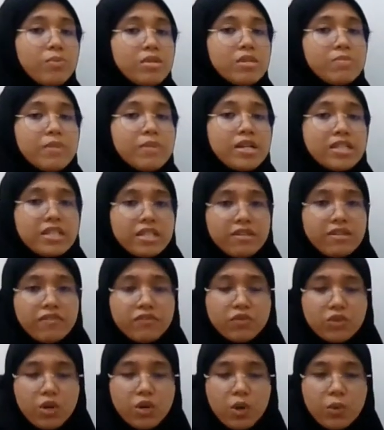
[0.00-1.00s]
perspective
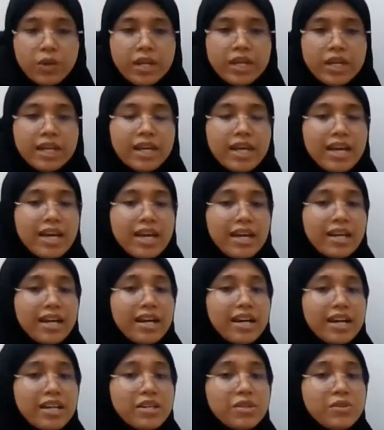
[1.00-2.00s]
drawing,
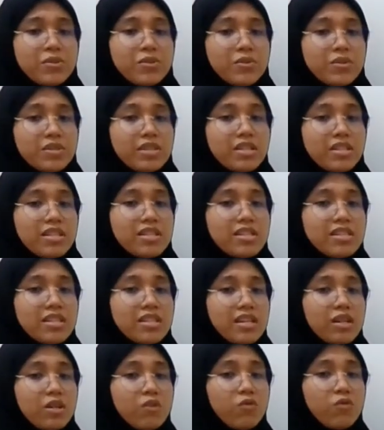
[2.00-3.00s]
I used the
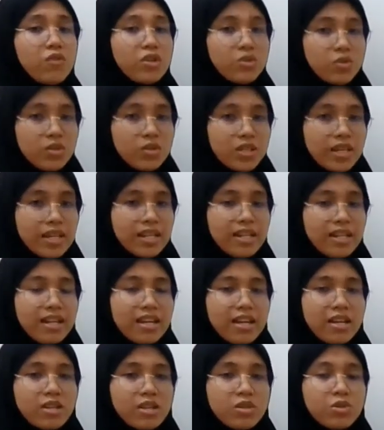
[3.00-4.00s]
scale of 1 to 10
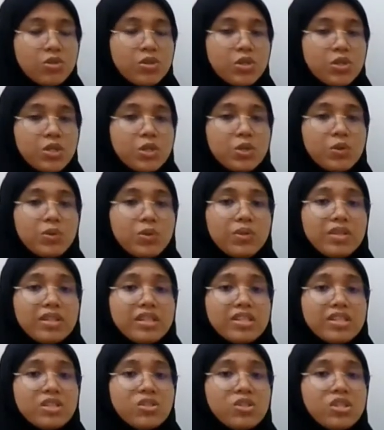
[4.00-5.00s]
to show the
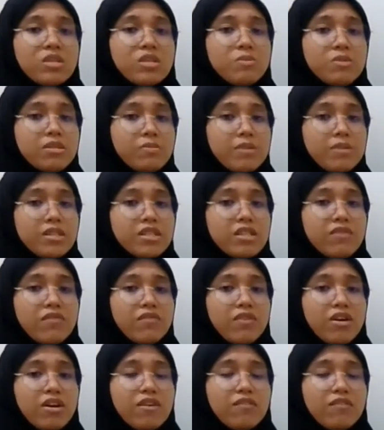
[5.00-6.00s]
interior perspective
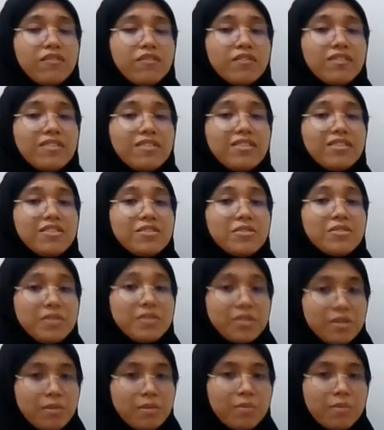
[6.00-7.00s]
of the
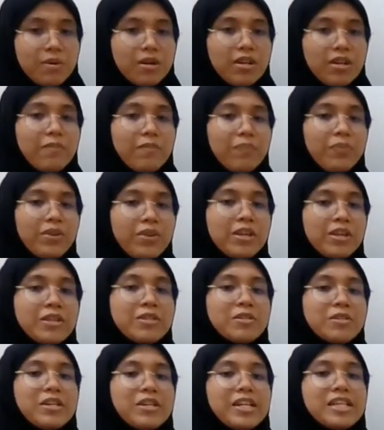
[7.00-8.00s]
studio pod.
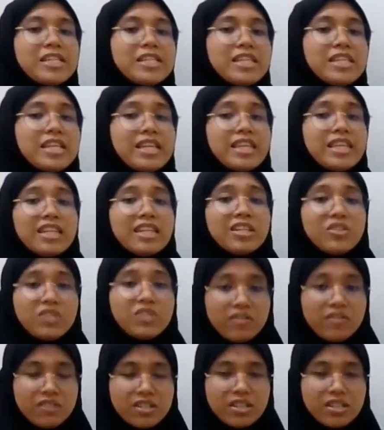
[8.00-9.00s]
So you can see the
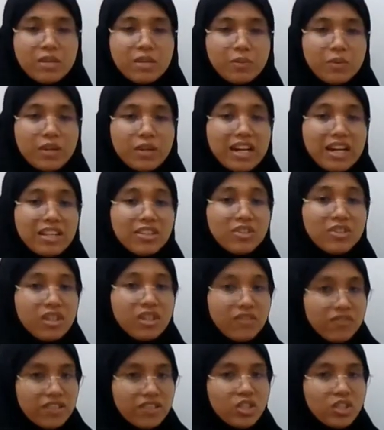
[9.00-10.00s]
drafting table and the
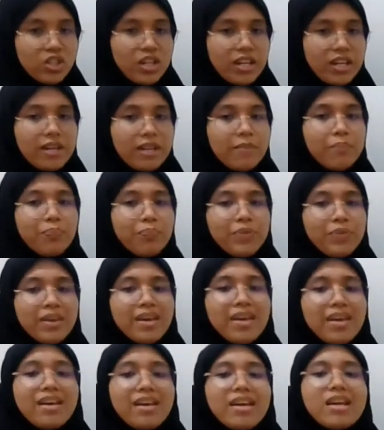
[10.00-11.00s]
drafting chair.
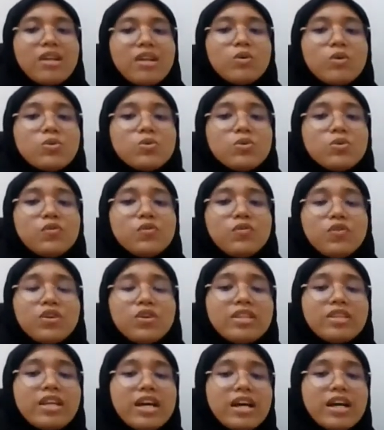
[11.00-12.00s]
And also for
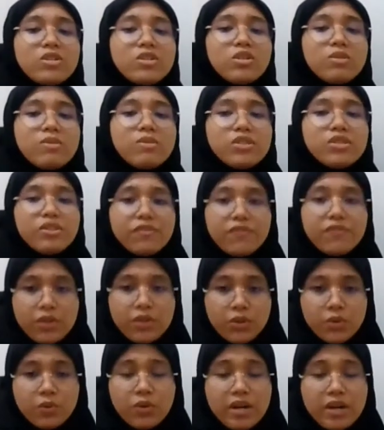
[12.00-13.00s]
the axonometric
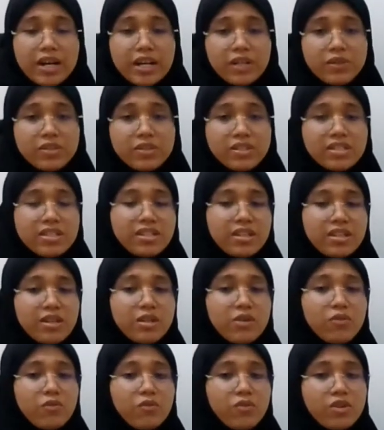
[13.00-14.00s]
view, I used the scale
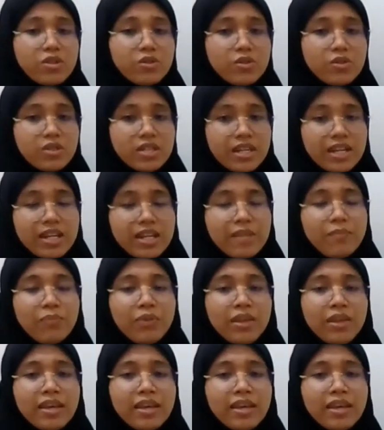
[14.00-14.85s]
of 1 to 10